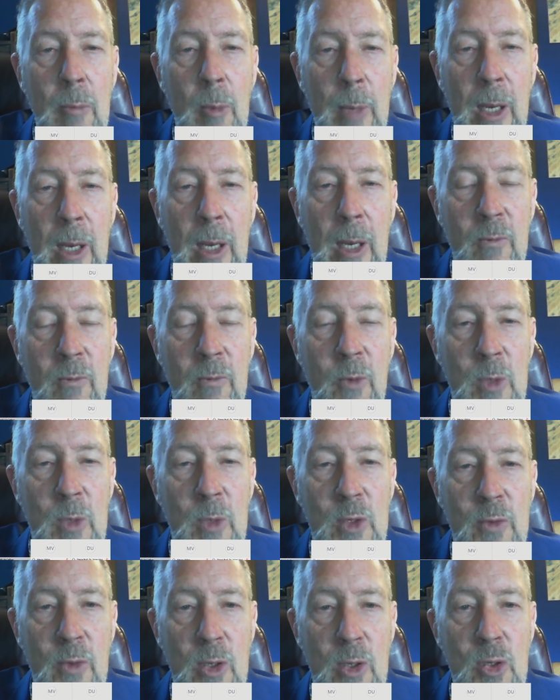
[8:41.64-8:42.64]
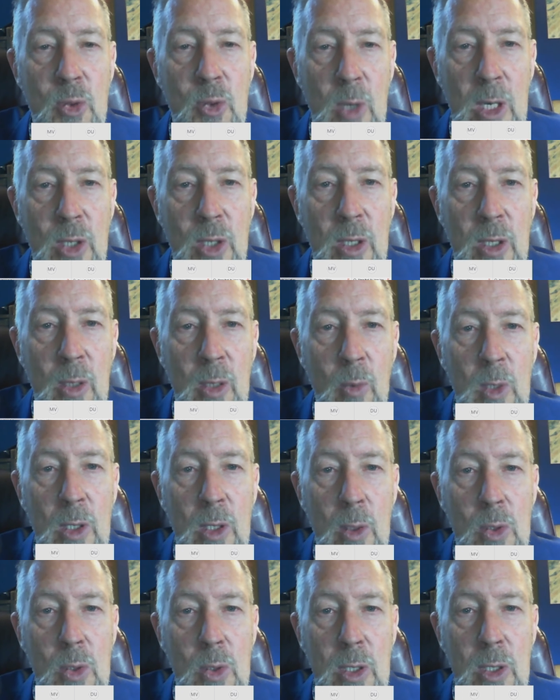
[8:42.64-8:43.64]
about from this frustration that we
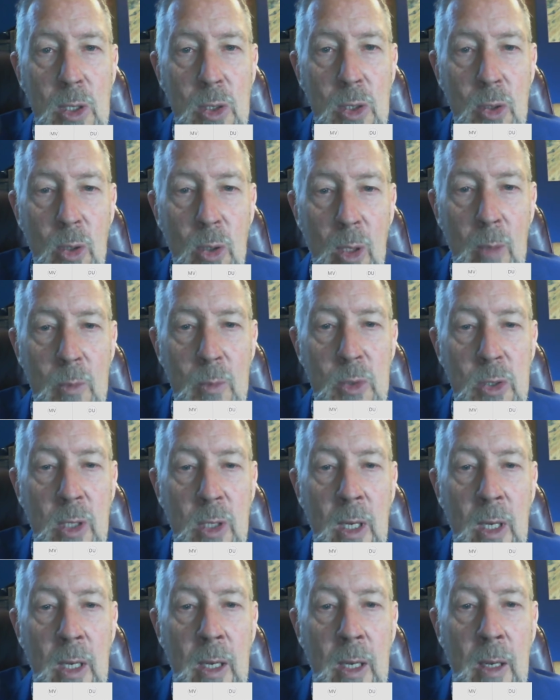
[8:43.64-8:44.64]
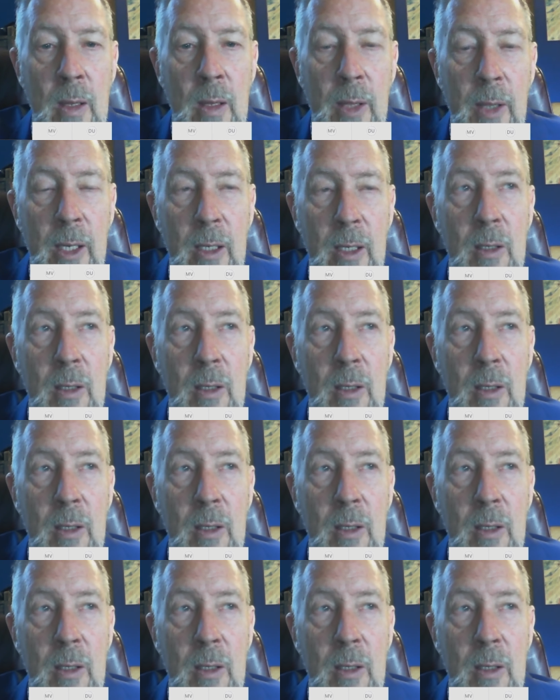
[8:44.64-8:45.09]
use these terms like